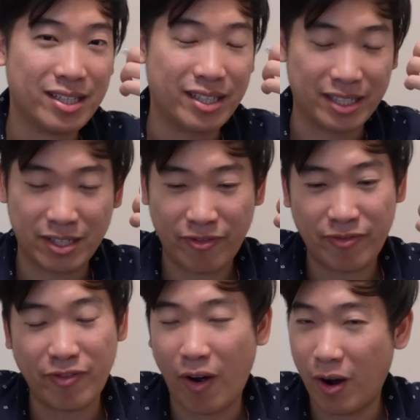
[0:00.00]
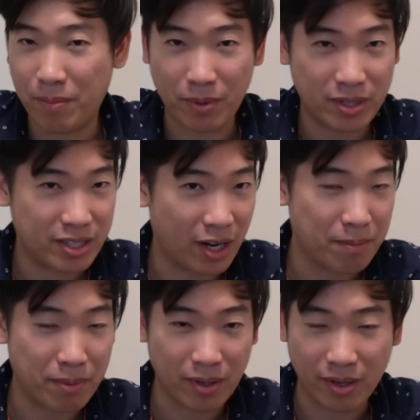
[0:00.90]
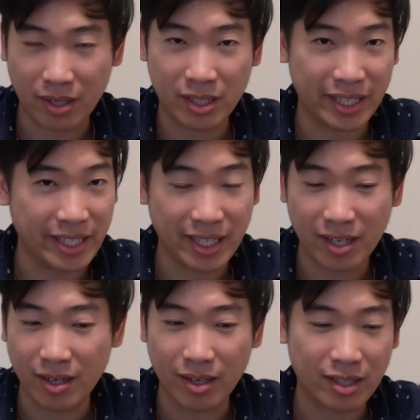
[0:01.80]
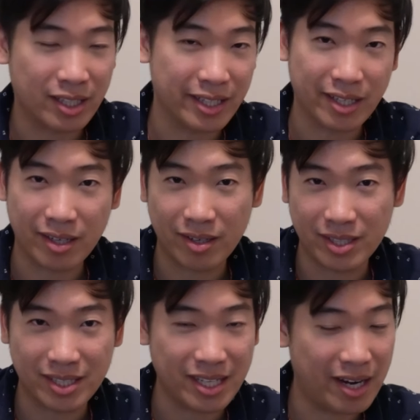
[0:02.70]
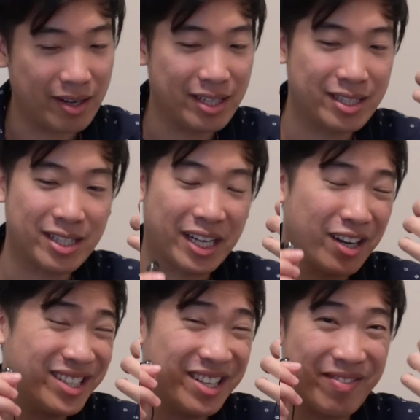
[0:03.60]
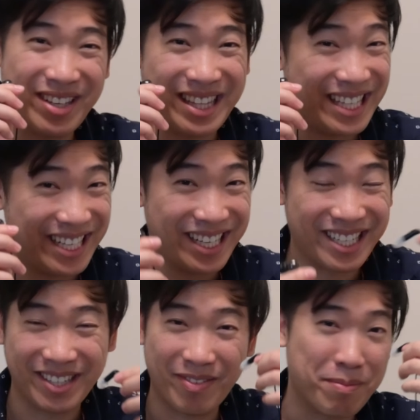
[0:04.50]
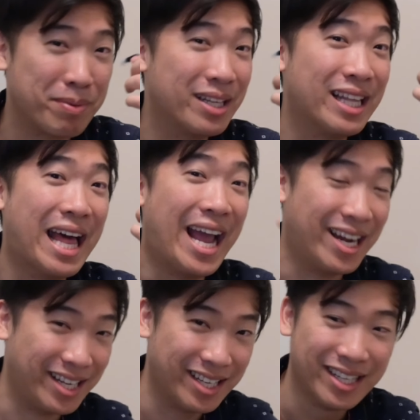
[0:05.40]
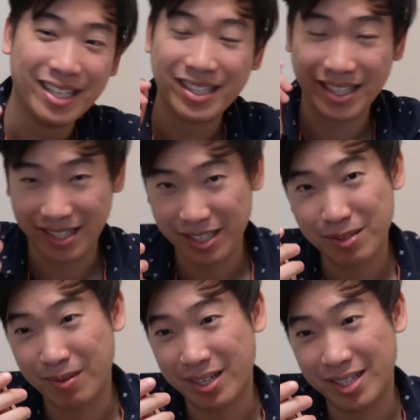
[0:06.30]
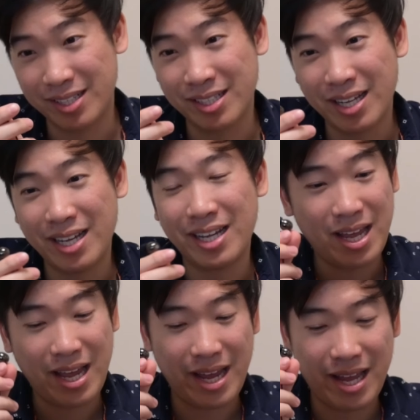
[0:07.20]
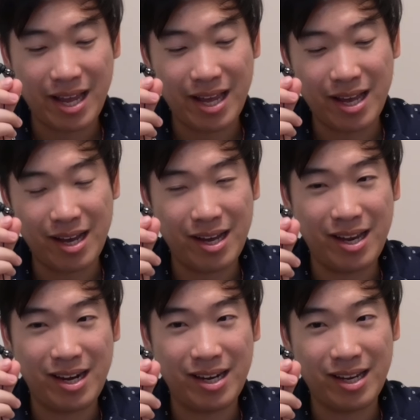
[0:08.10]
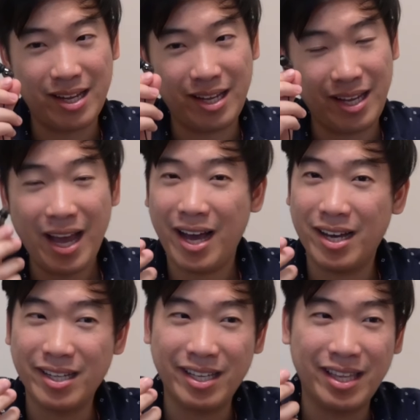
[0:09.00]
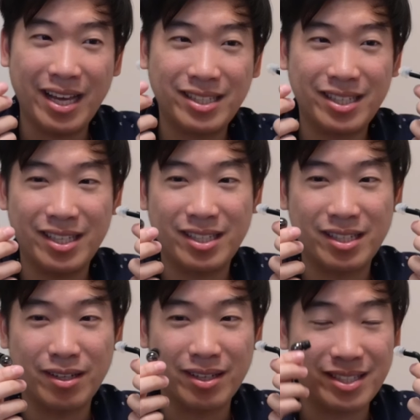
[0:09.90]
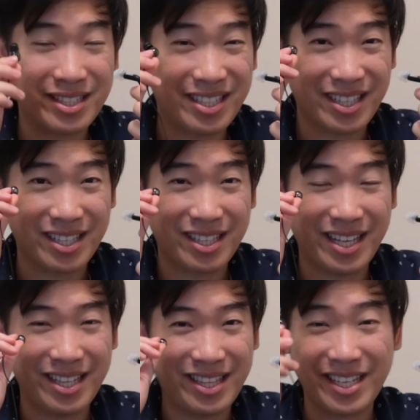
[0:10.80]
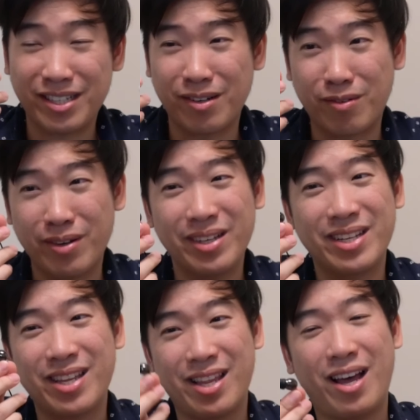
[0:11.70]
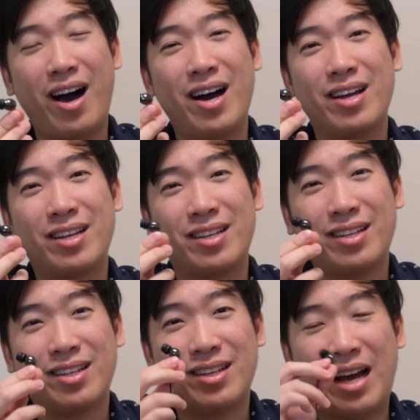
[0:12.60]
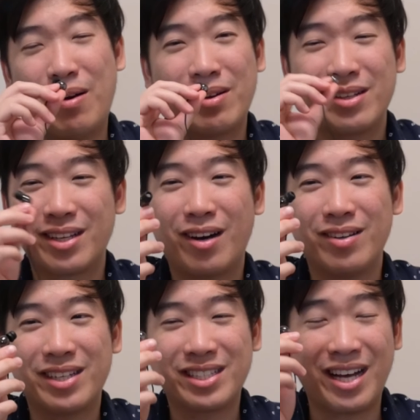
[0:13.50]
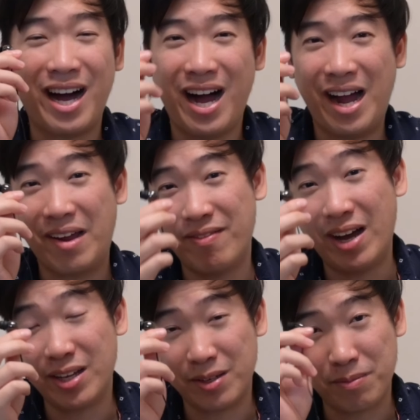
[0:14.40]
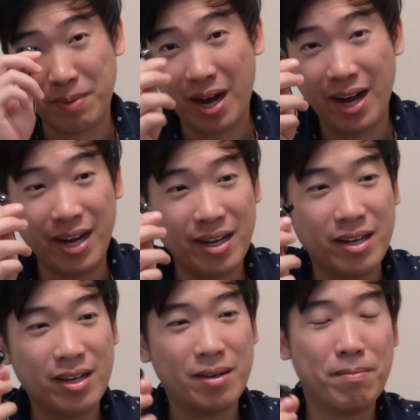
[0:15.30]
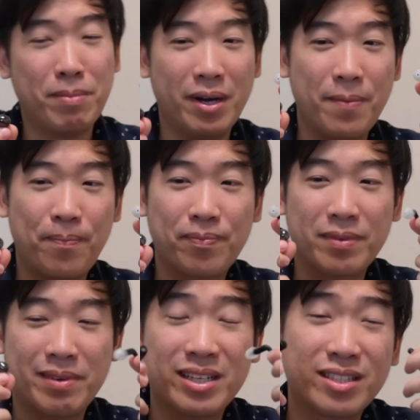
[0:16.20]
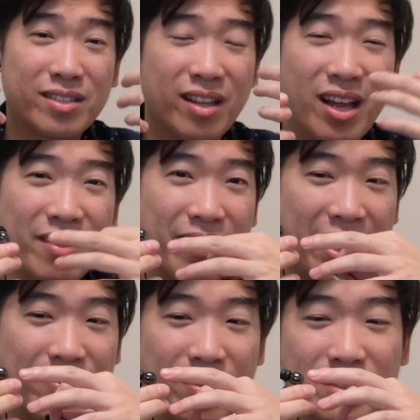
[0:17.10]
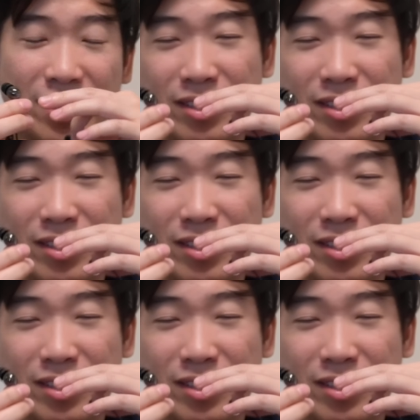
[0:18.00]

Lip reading: just far more sharper, cleaner, clear. Just it's just like on a different league, a different planet than this one is. And yeah, in that sense, you can see that these are really not, I wouldn't call these a high value buy, but because there's a lot of headphones that are